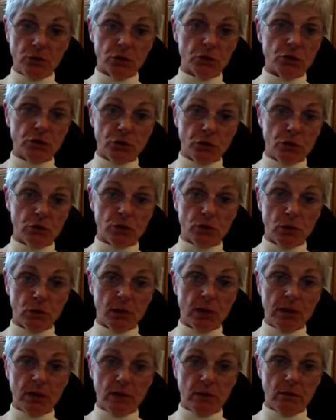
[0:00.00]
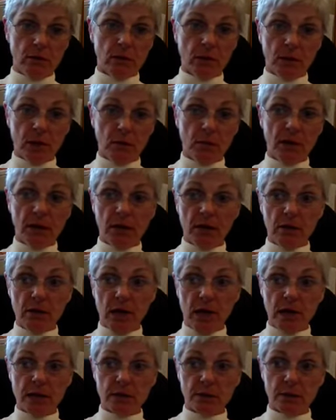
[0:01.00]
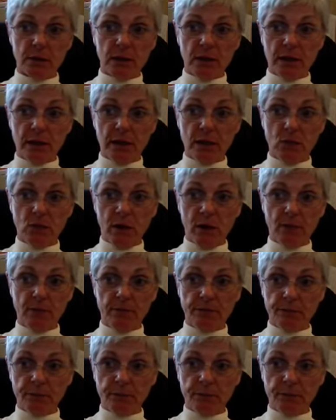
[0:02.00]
so she was already coming into the hospital anyway.